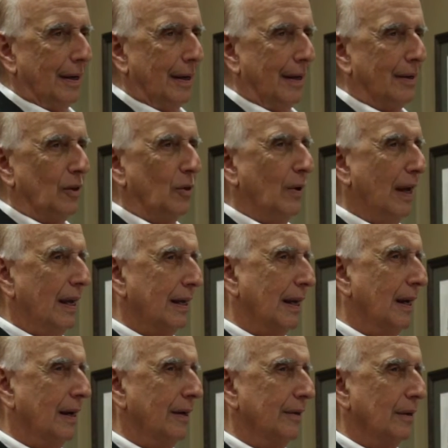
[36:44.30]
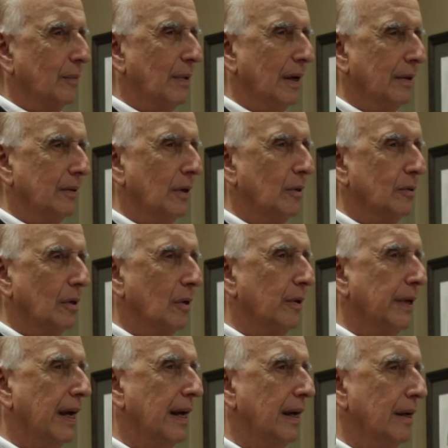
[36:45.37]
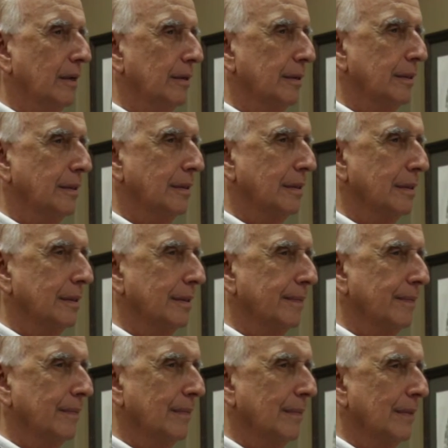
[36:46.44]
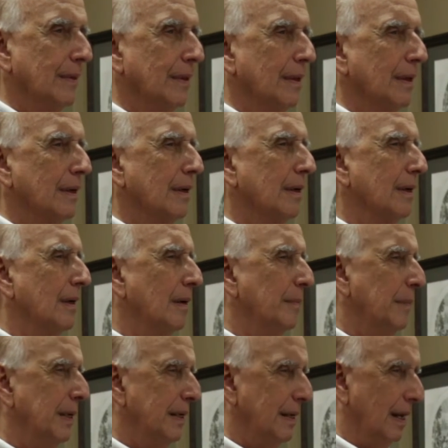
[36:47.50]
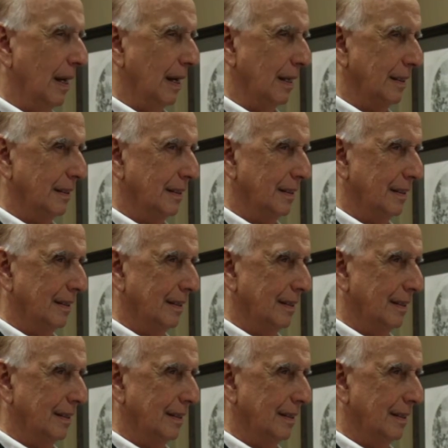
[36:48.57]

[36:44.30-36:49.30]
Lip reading: and you hang out around those old owls, come midnight,